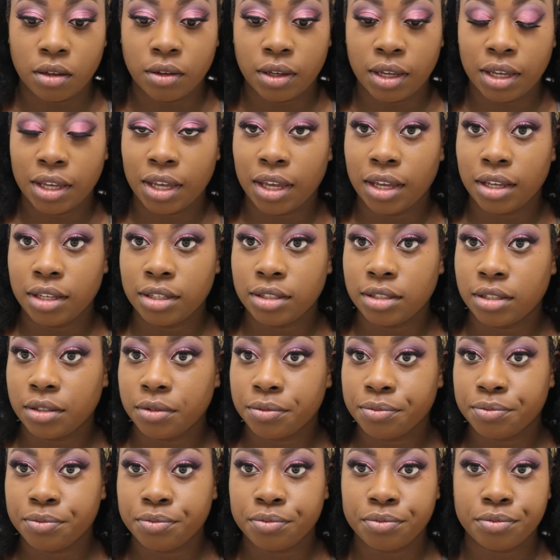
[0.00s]
Okay guys,
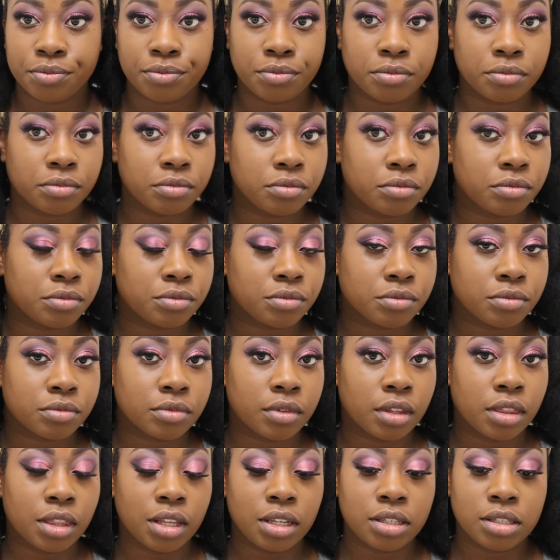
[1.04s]

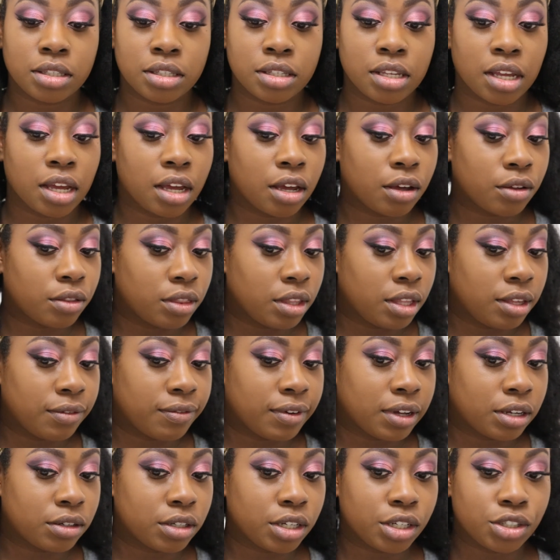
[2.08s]
this is how the
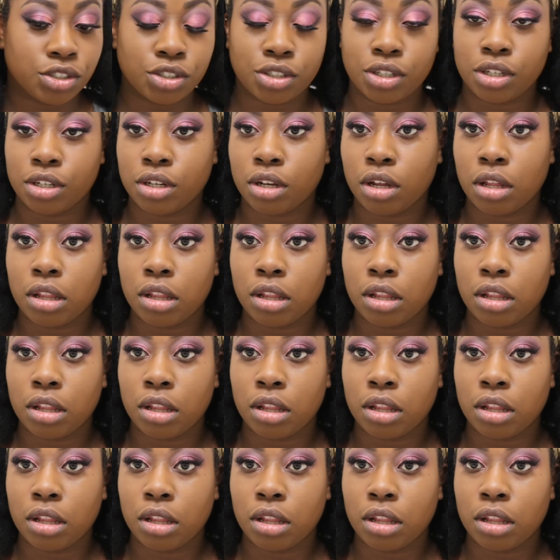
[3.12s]
foundation